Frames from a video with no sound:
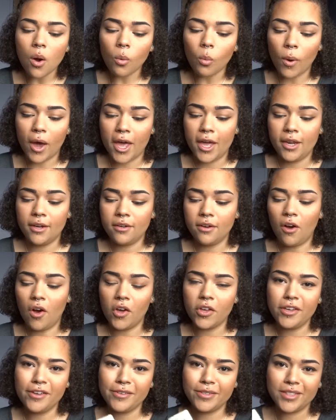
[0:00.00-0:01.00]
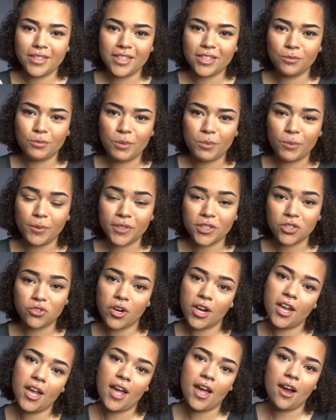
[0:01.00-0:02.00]
when all you see is people with
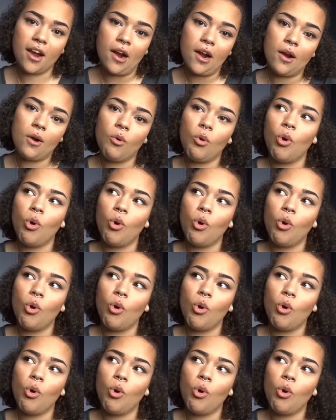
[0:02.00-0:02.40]
straight hair,